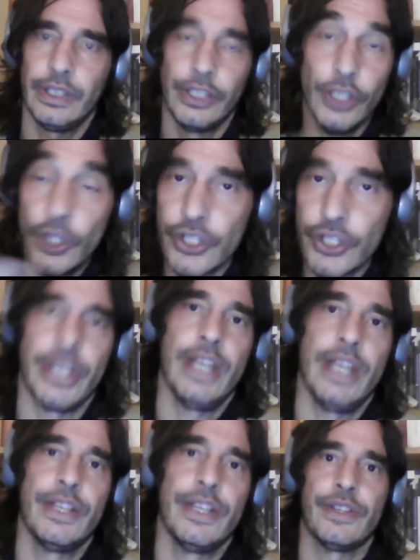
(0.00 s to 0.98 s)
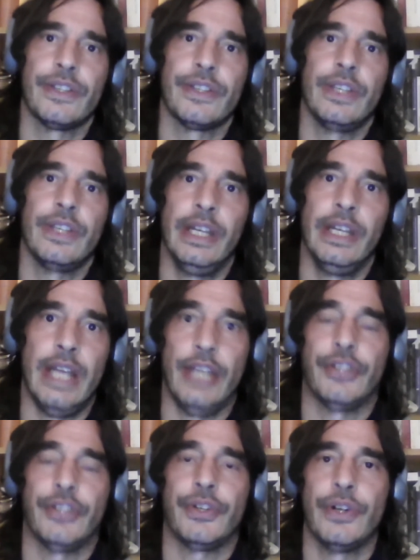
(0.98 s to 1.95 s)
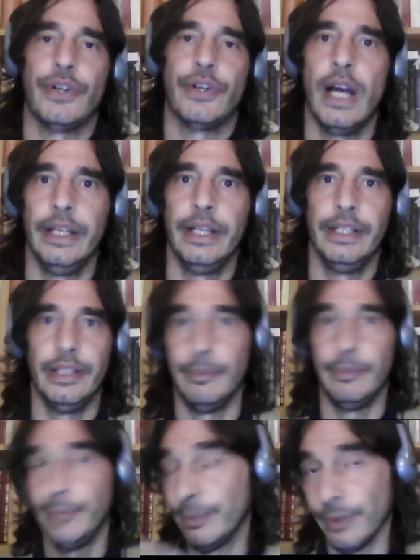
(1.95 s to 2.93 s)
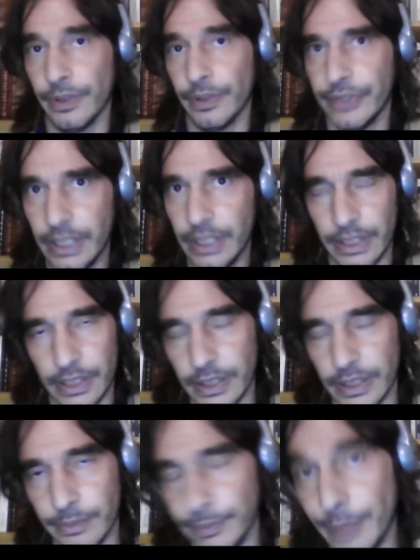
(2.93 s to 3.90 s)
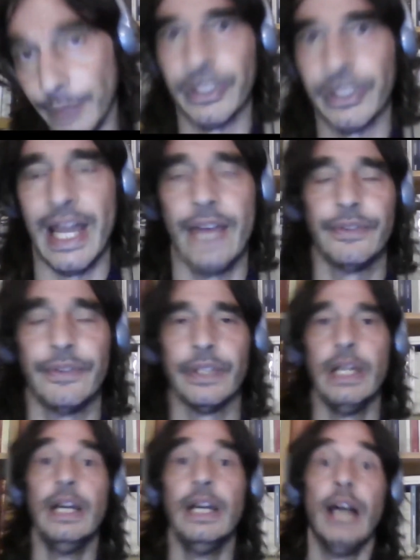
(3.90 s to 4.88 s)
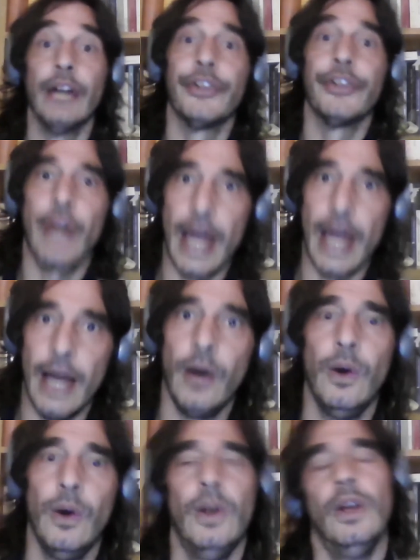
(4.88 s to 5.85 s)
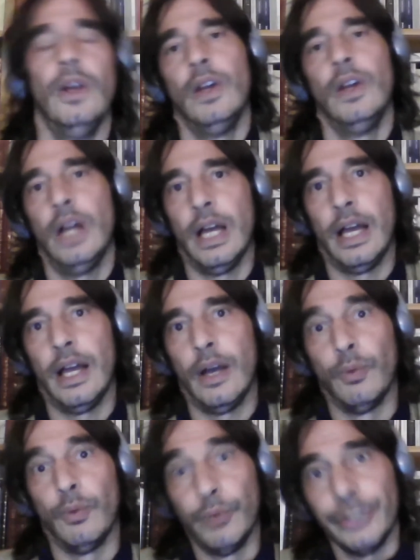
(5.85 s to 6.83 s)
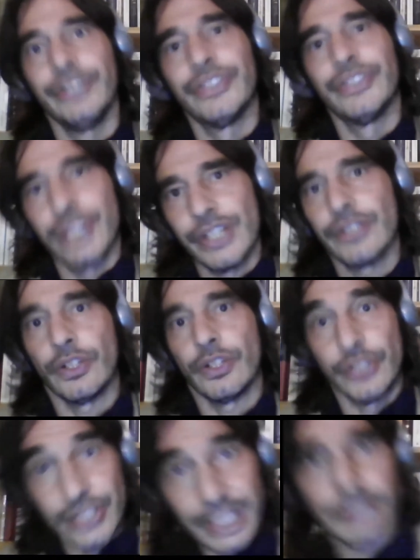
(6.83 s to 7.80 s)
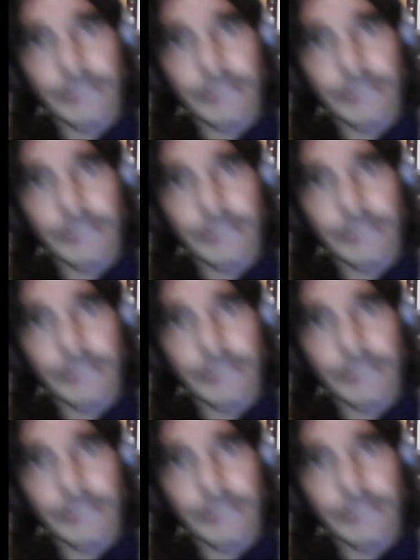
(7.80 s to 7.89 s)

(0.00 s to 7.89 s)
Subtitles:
huge changes in nature and in the people's lives, and also how what these changes consist